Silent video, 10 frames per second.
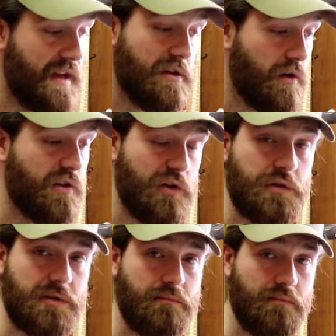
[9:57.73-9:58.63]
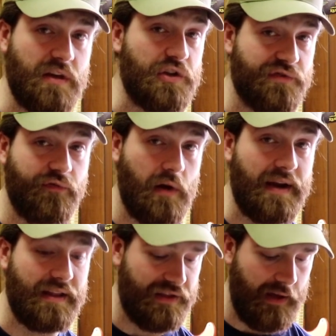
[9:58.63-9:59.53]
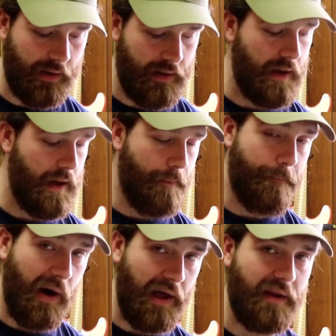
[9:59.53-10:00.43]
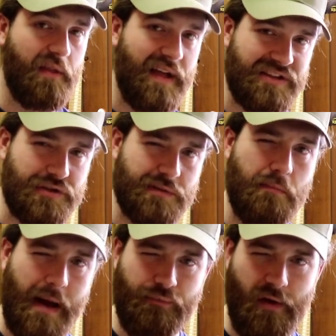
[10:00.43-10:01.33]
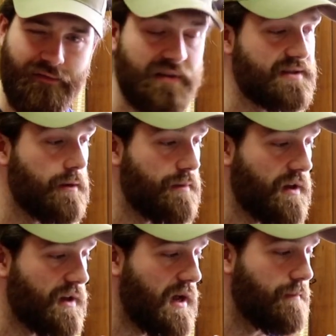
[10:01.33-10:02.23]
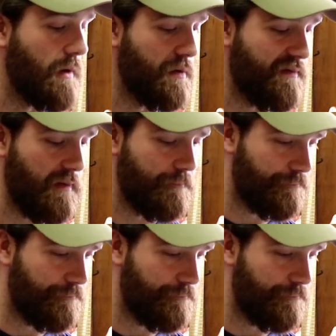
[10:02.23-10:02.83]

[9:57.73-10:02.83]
Now, you can use them each for anything, but that's just my preference and opinion on both of them.